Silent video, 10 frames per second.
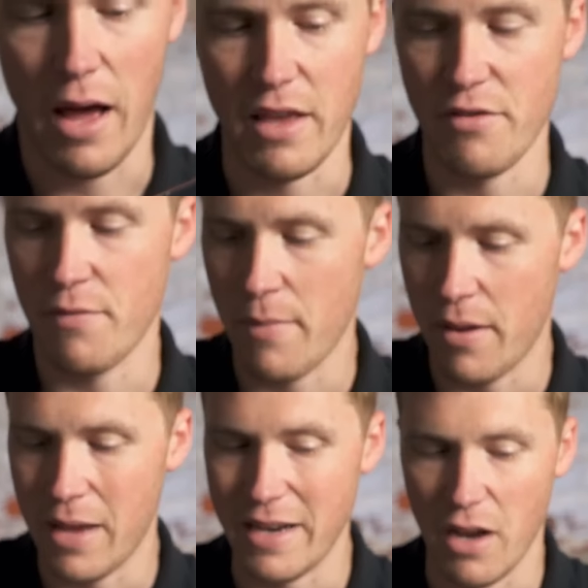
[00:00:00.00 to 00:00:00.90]
and they've
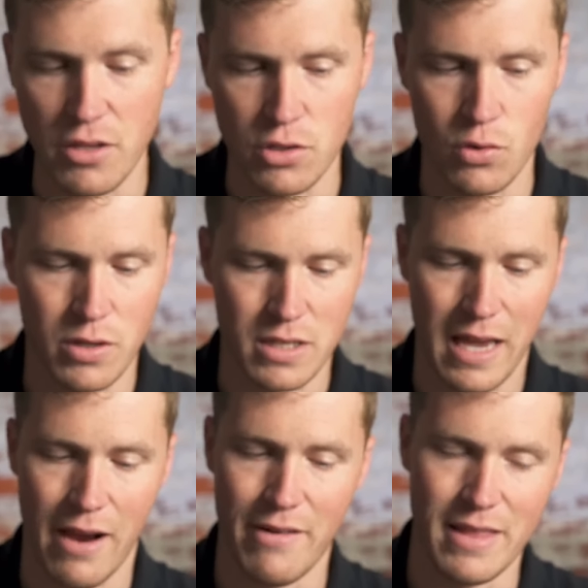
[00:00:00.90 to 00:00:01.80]
made other stalkers
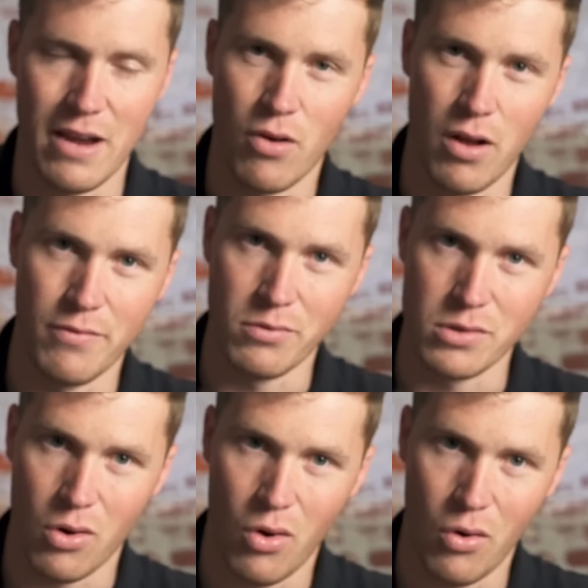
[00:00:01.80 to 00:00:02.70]
carry their
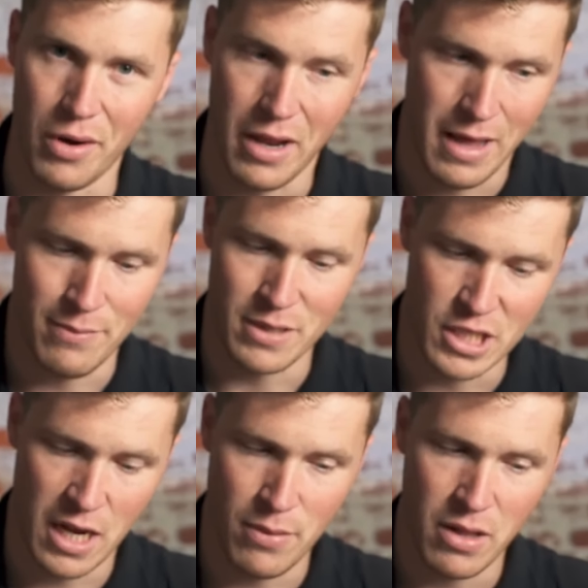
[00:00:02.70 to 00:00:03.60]
rifles on an empty
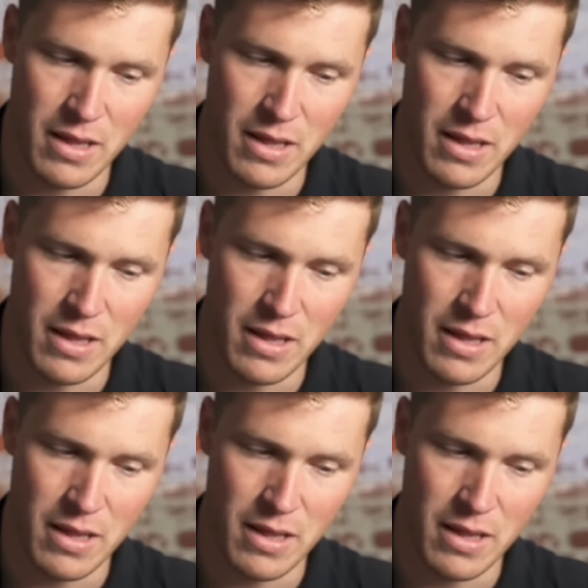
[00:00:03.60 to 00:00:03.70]
chamber.